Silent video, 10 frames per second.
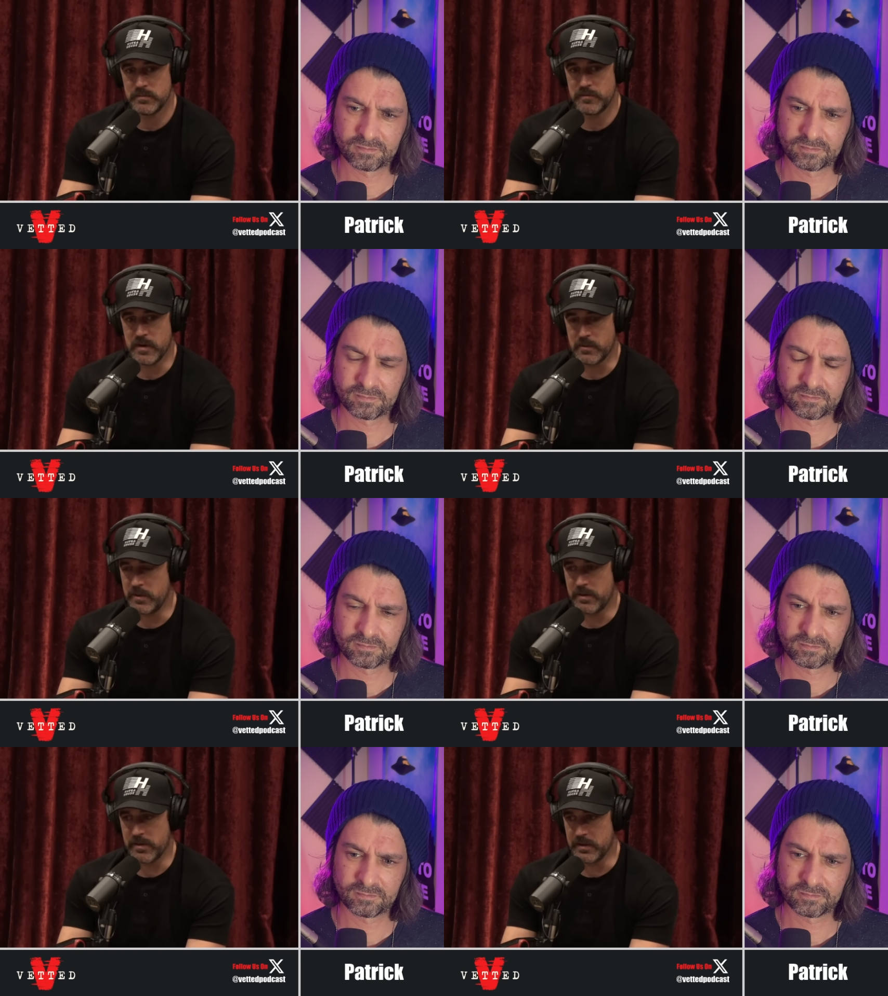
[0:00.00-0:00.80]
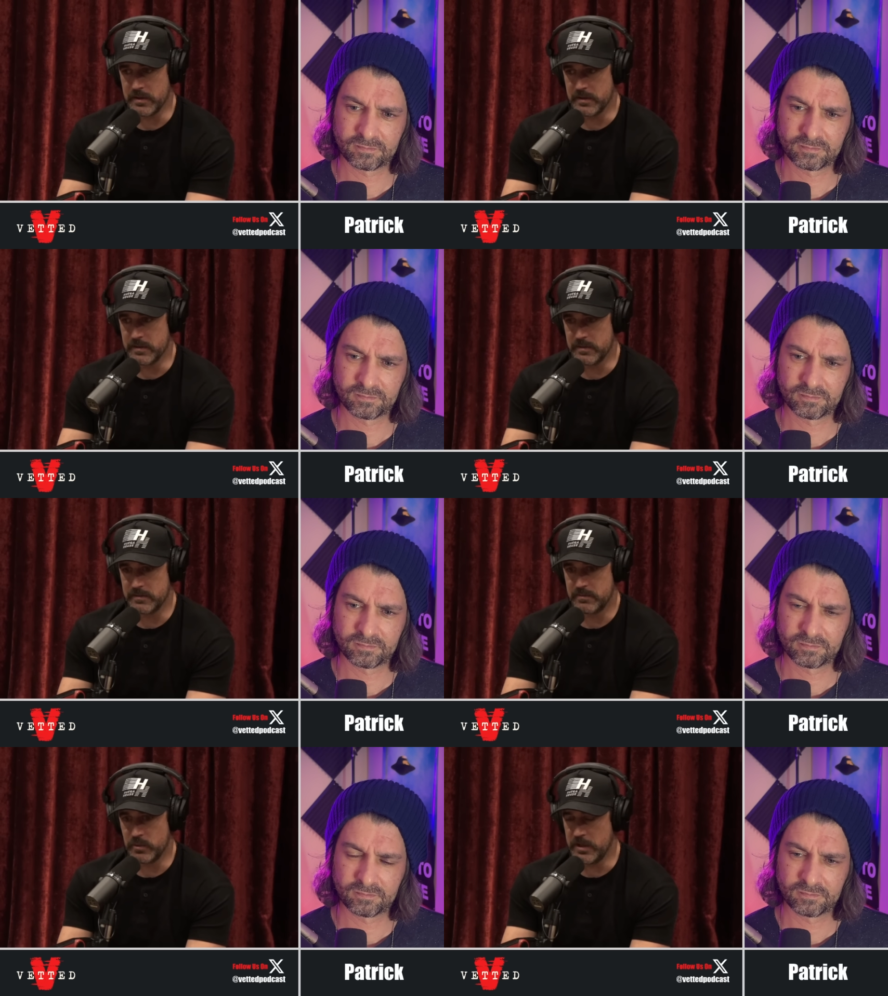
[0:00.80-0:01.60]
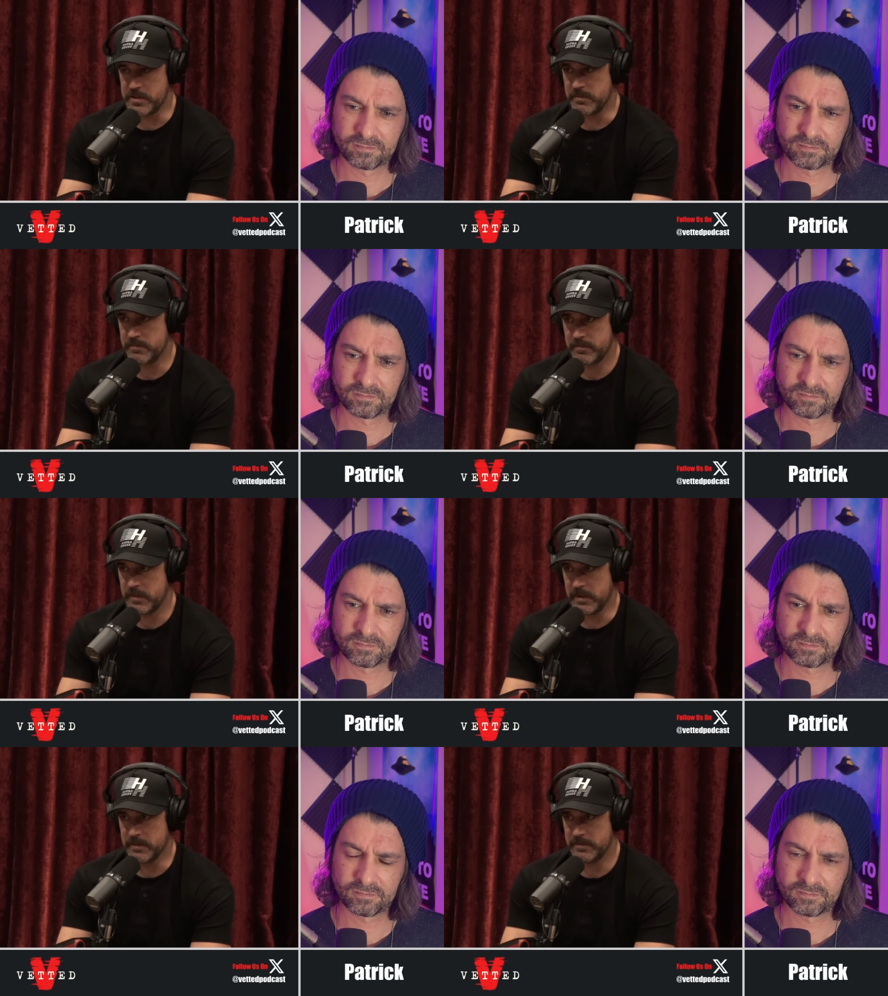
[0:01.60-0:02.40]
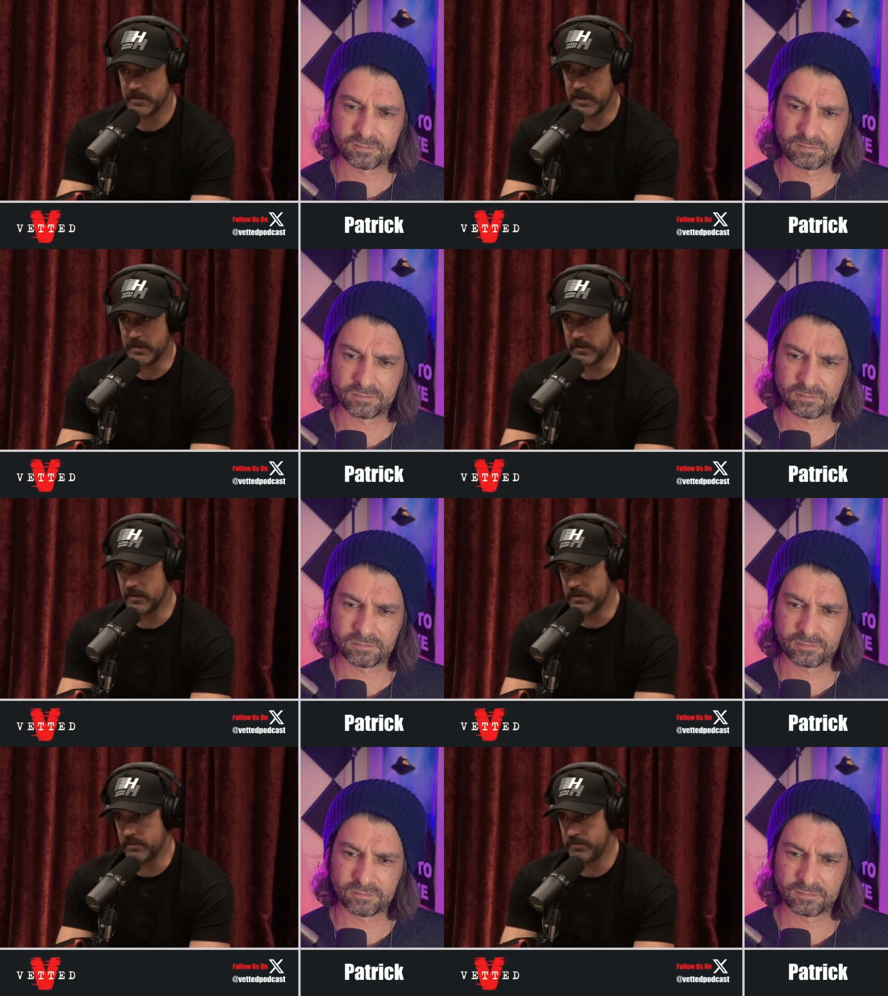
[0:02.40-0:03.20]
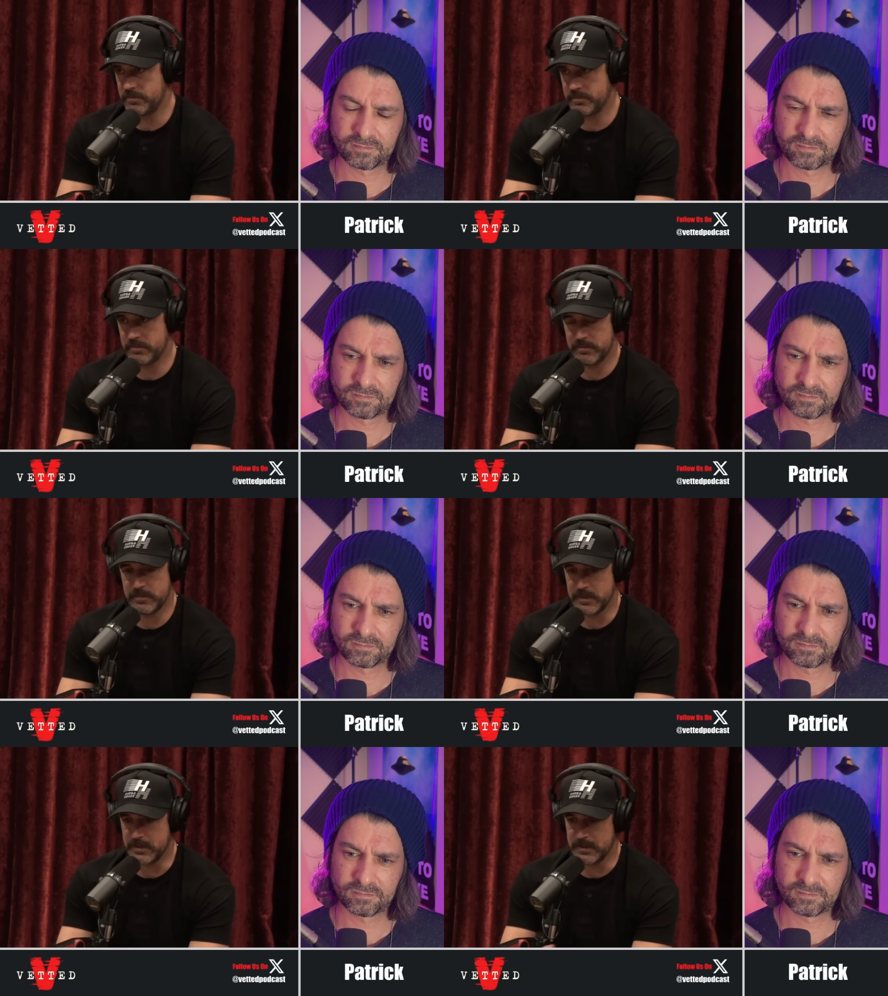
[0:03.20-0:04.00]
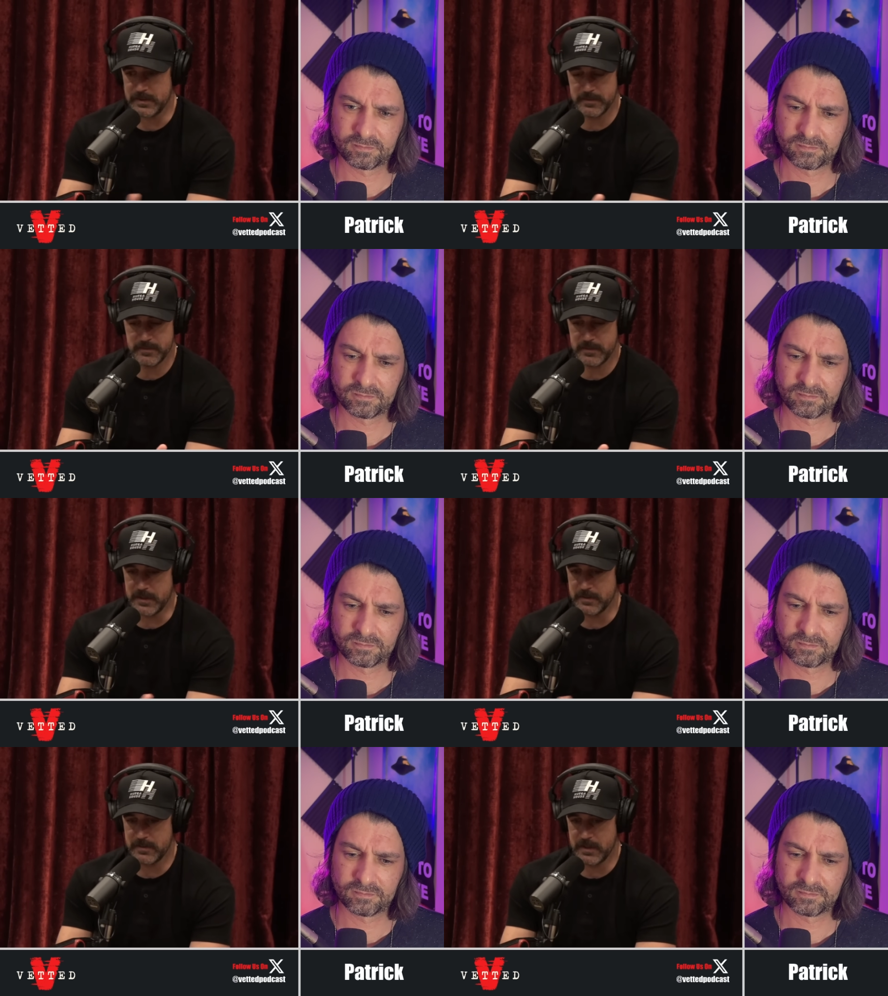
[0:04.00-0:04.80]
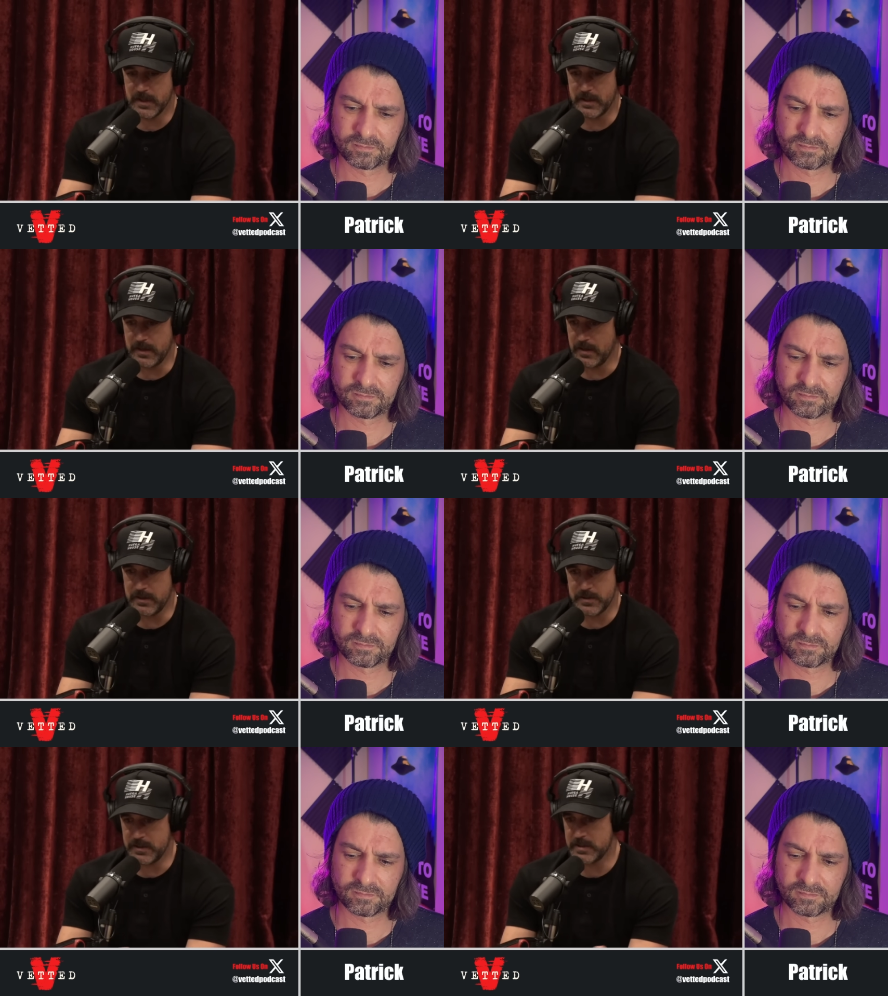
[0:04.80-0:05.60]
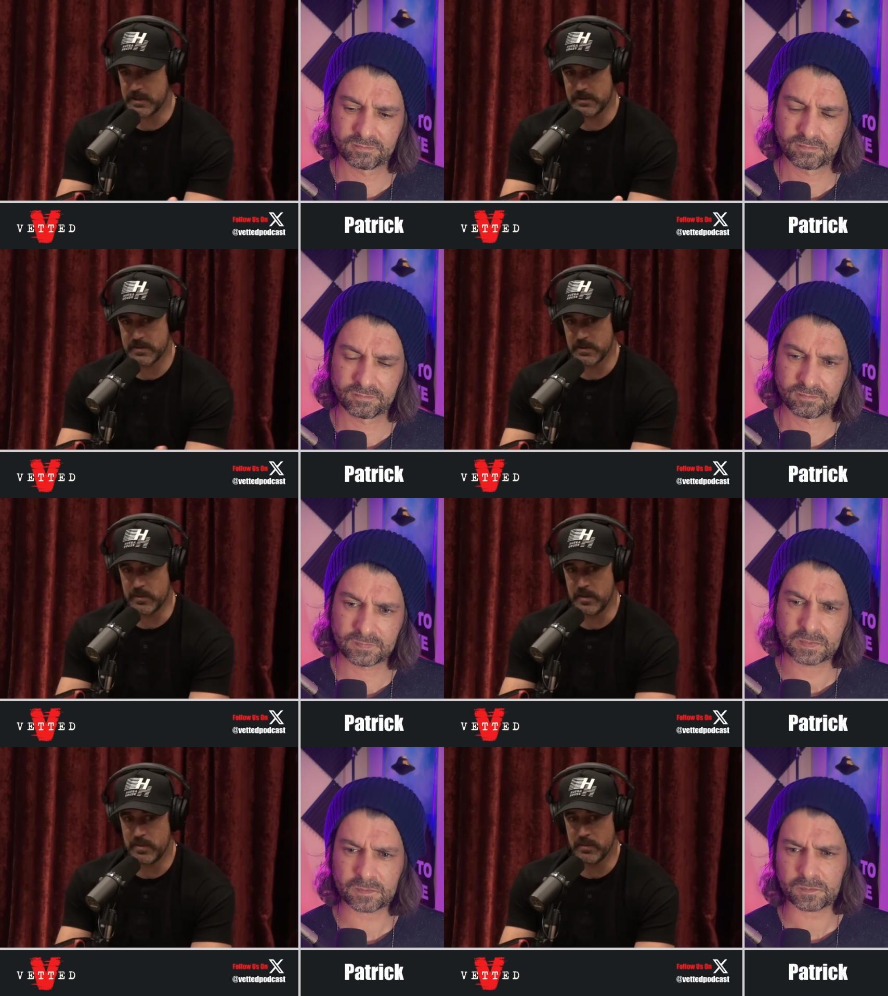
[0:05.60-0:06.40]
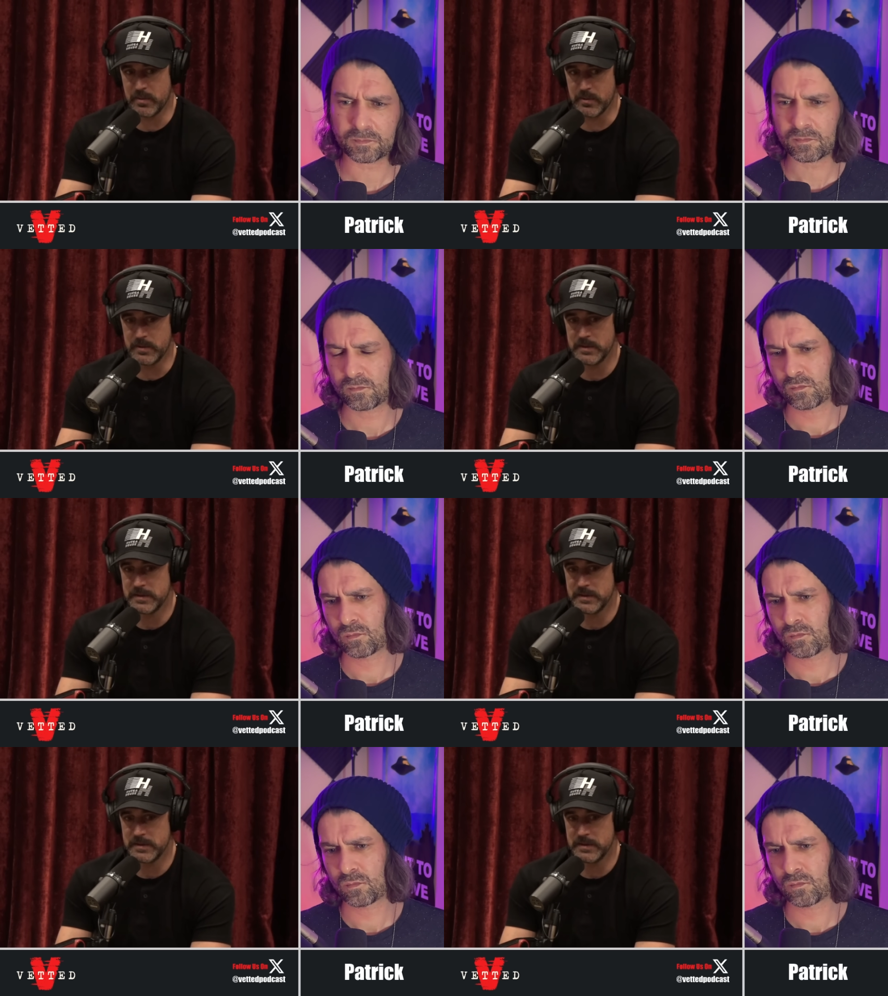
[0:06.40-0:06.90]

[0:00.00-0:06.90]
Speaker 1: fuck with uh, religion, you know, mm-hmm. and the uh, you know the ideologies that so many people